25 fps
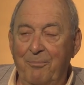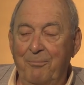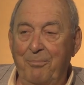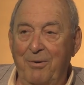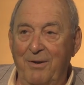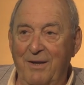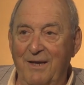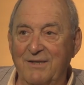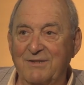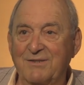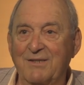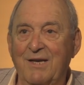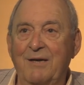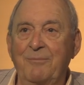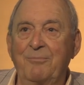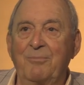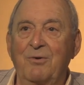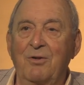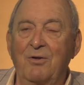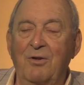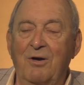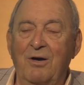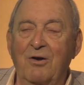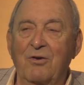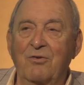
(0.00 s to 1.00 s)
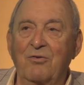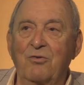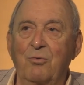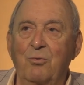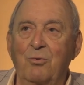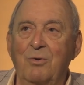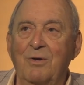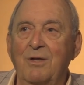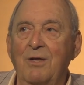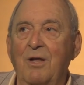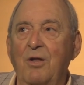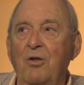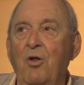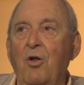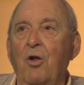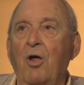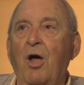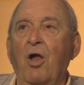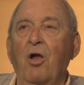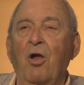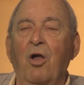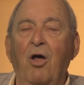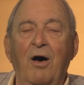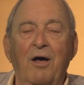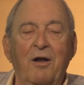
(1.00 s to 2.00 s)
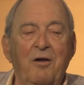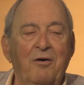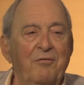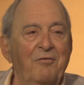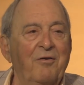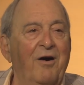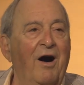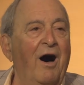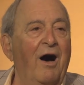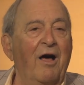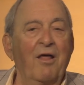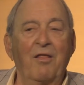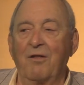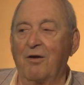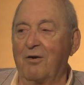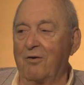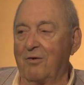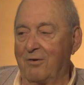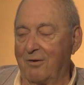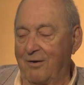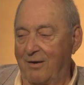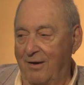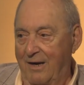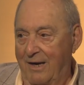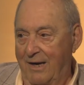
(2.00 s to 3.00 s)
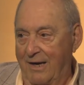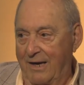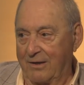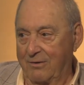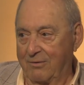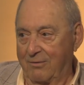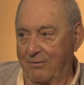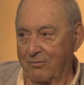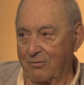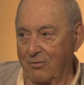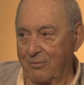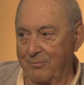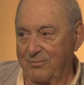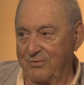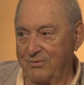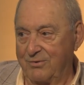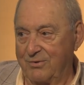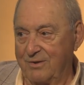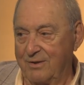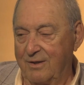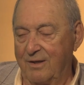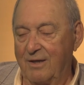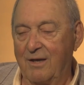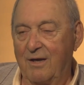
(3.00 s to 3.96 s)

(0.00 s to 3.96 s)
Plus, I belong to a, a lot of other art groups